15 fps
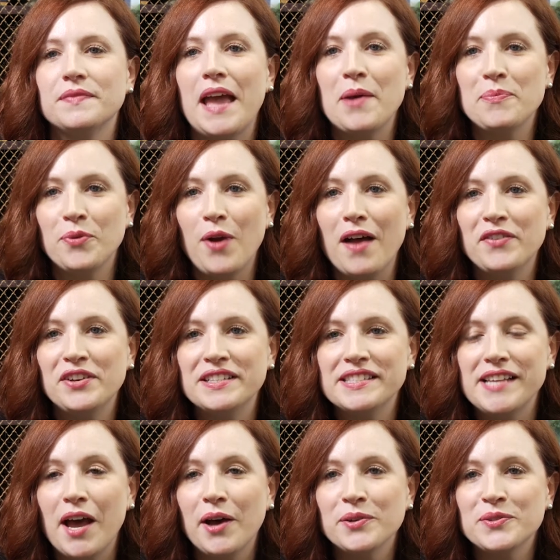At
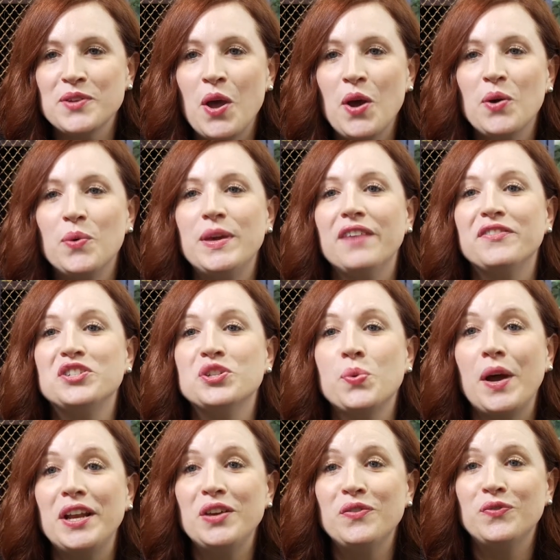Providence House, we have a
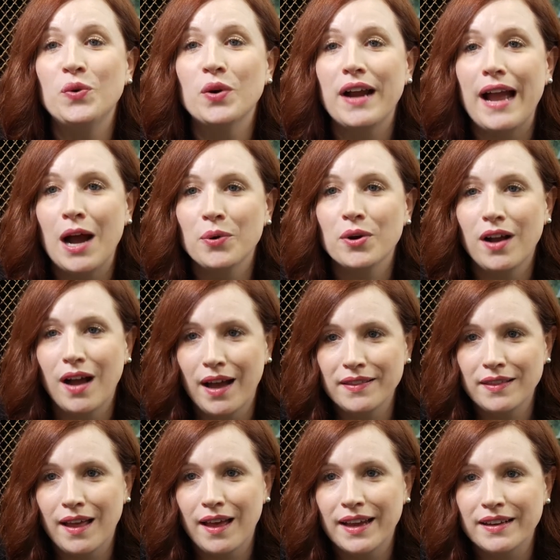24-hour
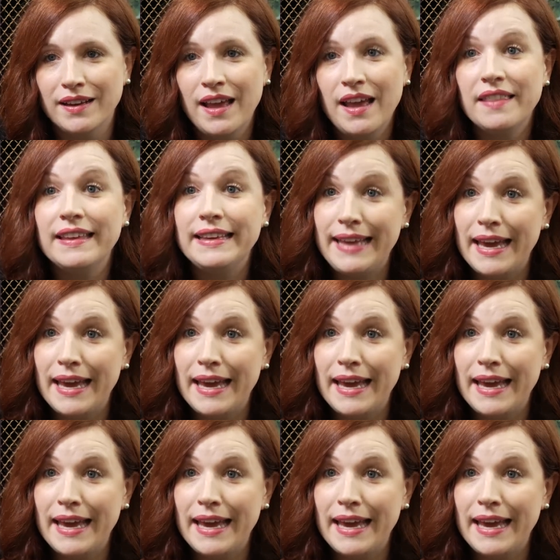hotline, the